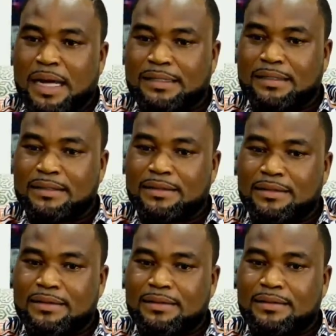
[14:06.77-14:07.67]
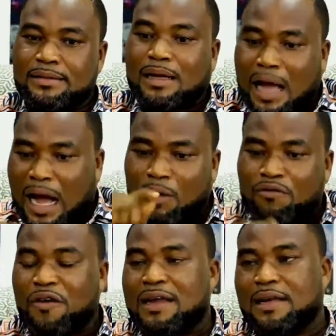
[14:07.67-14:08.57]
But
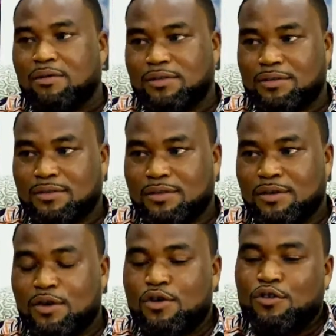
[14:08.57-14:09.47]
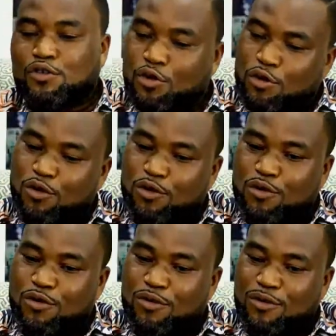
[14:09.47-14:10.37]
I'll find out. So
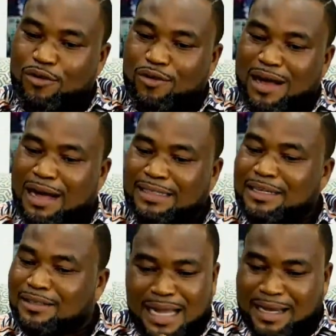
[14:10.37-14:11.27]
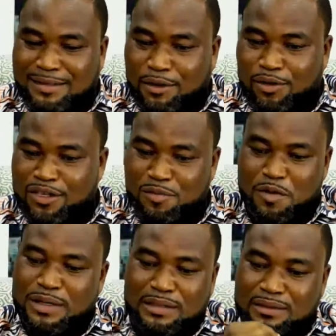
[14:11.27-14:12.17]
I just asked the Holy
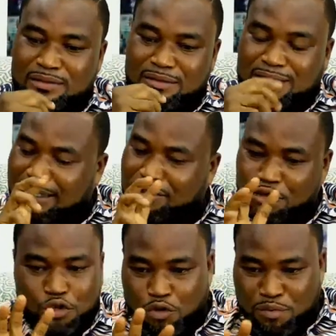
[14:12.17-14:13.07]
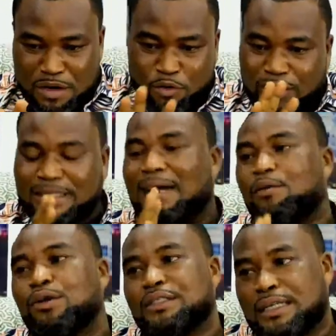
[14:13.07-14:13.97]
Spirit, just show me what
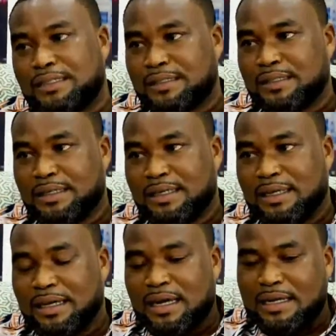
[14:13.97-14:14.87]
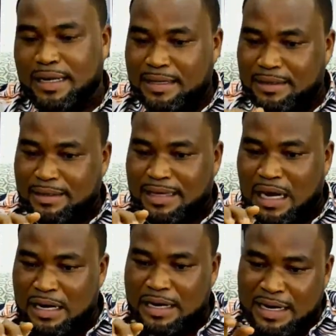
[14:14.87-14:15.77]
I wanted. And then
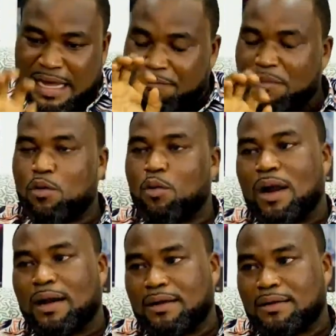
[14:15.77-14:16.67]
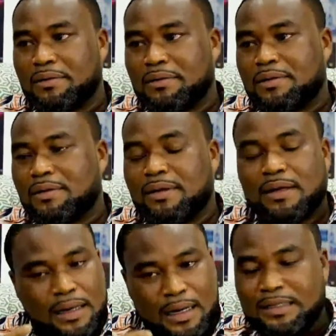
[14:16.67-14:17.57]
the lady gave me one.
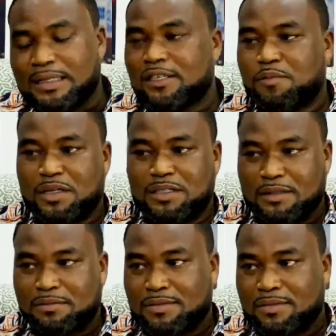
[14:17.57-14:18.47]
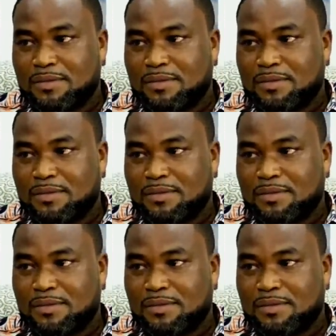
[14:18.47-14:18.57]
And I just picked it.